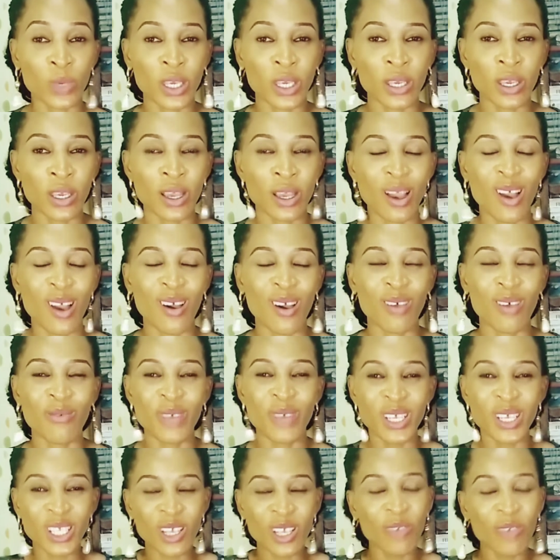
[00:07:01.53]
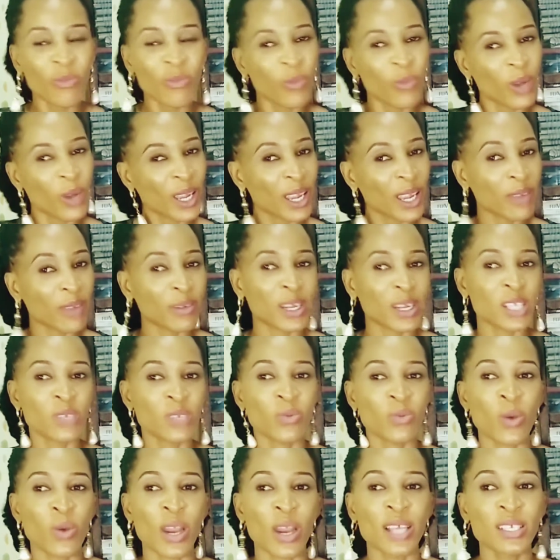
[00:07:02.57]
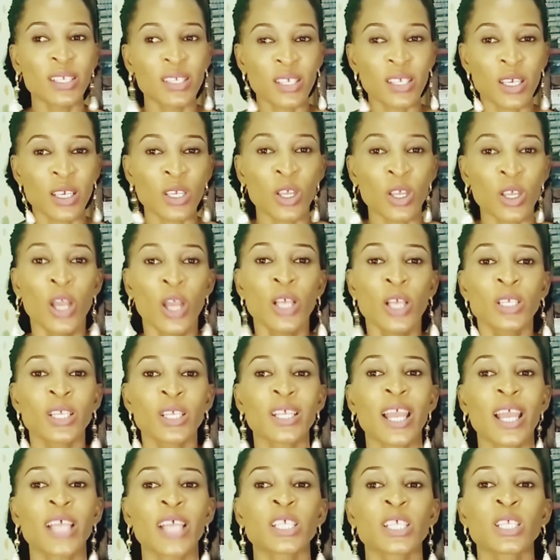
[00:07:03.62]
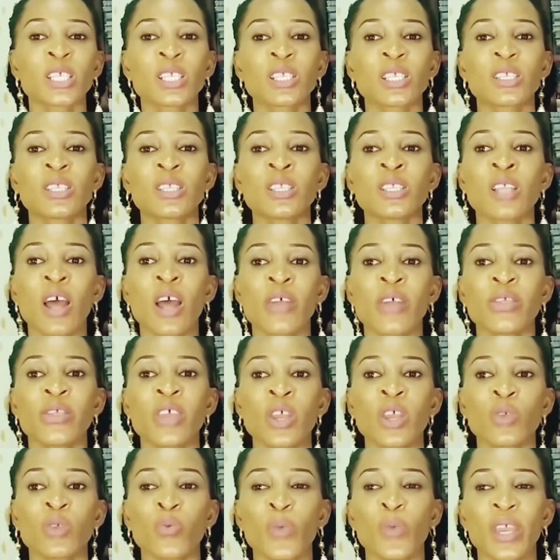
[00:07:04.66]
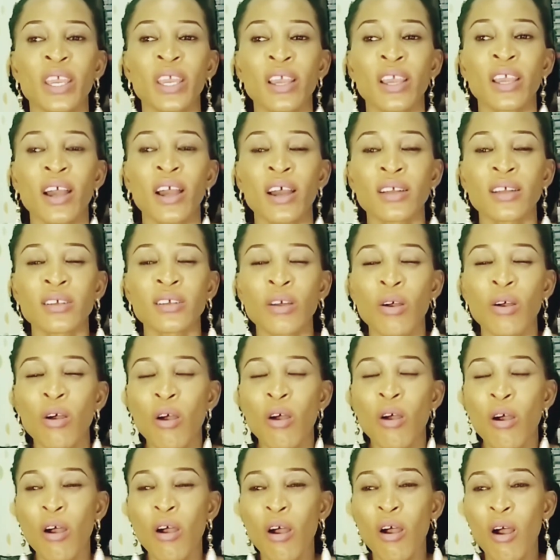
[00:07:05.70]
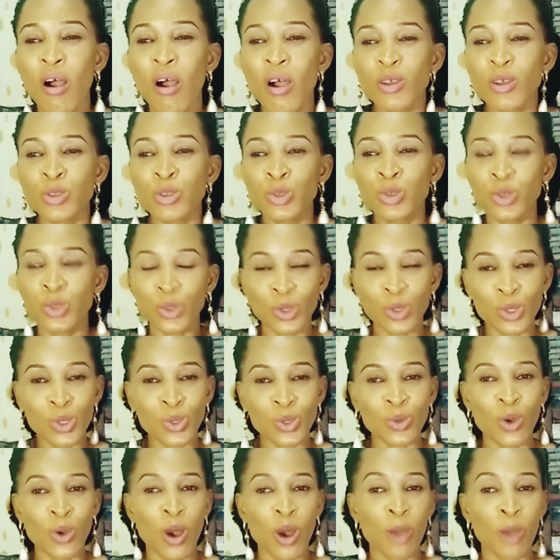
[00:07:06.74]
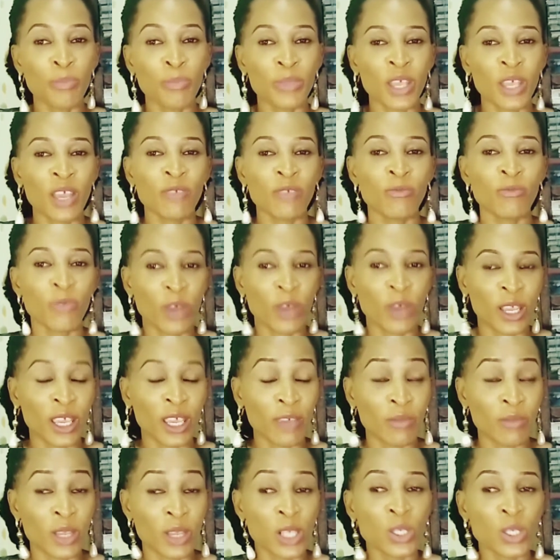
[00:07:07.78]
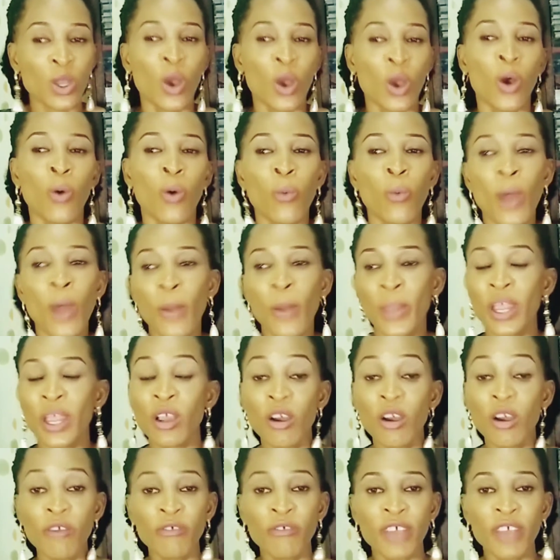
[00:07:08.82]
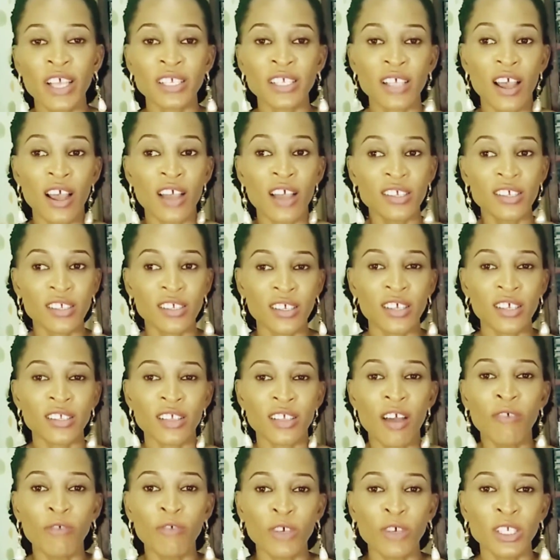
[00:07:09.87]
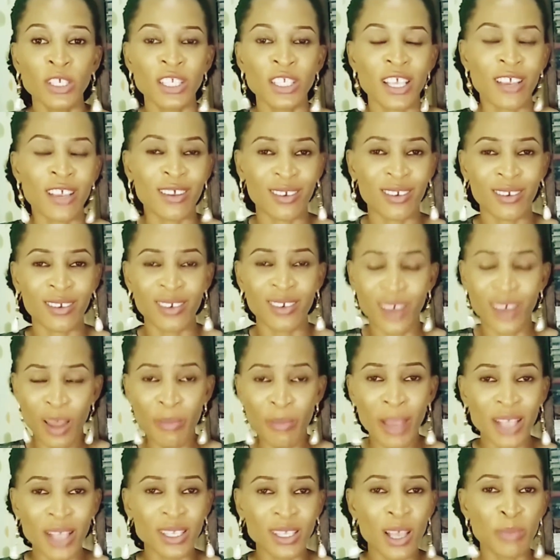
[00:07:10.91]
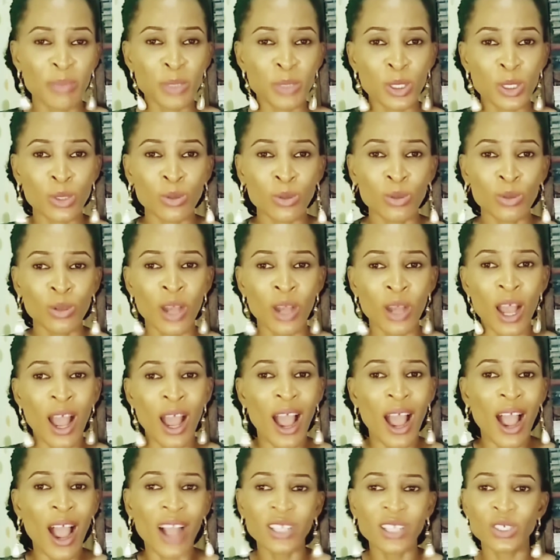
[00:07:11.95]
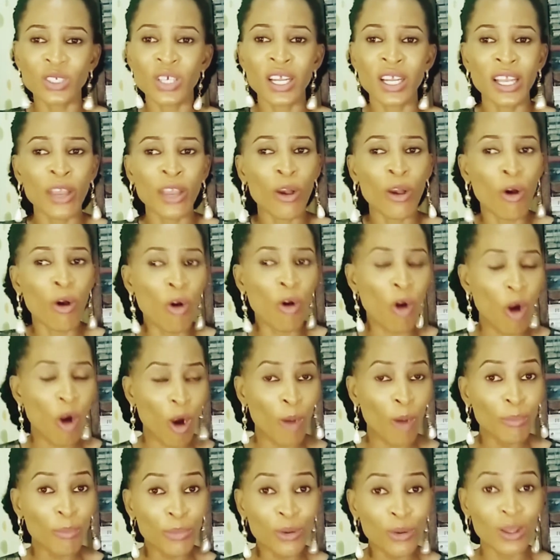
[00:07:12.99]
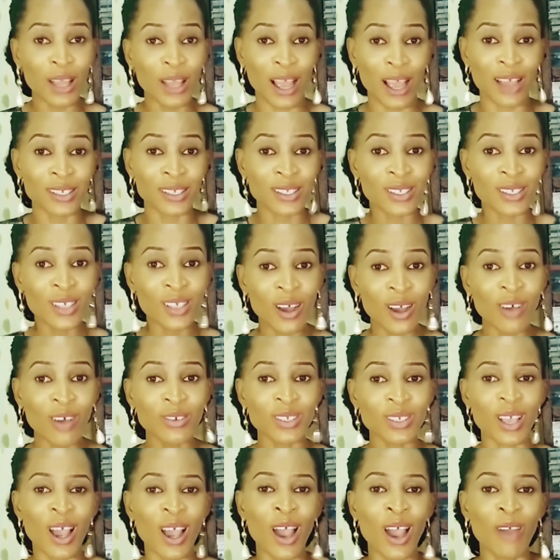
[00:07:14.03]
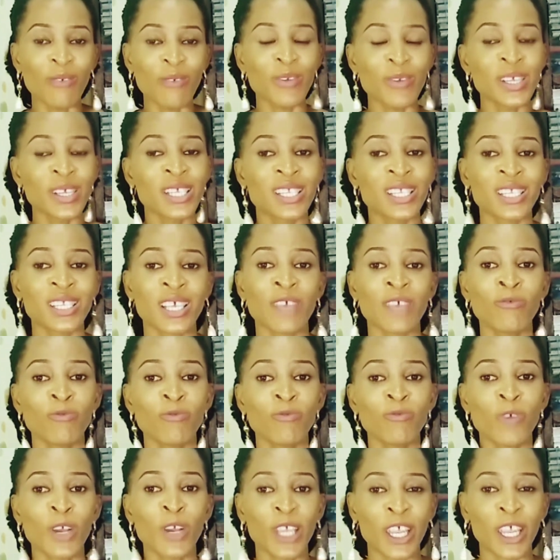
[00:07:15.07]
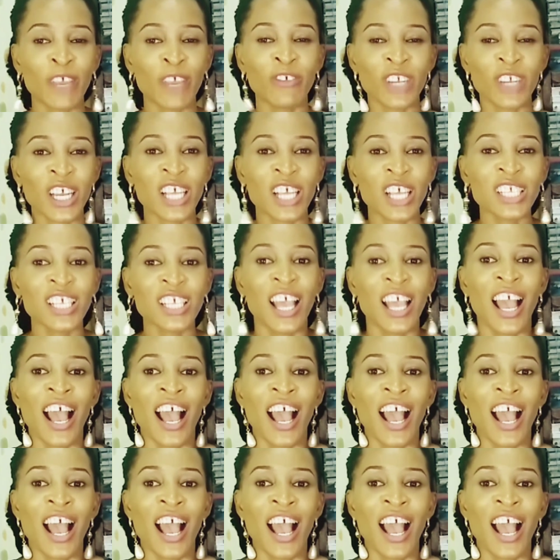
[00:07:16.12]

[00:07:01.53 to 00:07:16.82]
we receive forgiveness for our sin. So there's nothing we can do to obtain forgiveness when we confess our sins and forsake them, except to actually humble ourselves and receive forgiveness